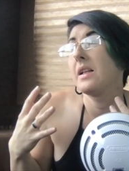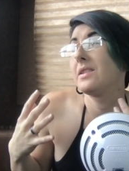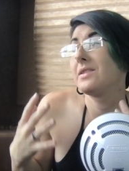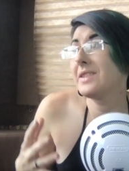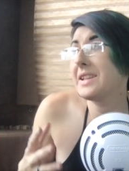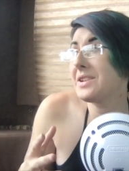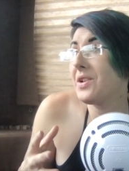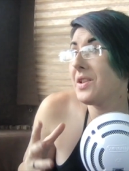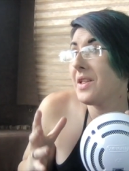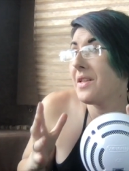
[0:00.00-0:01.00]

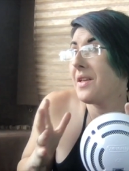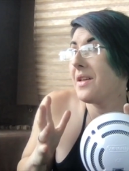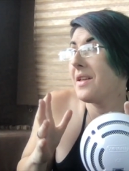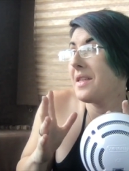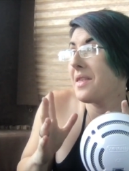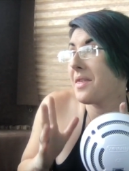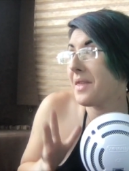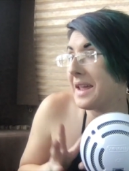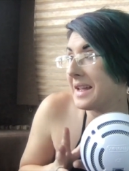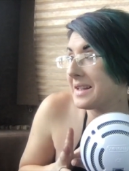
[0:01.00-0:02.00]
little
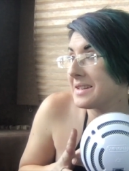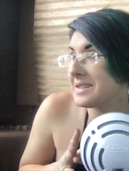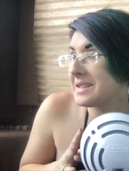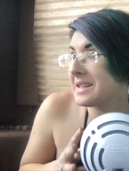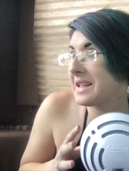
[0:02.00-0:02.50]
things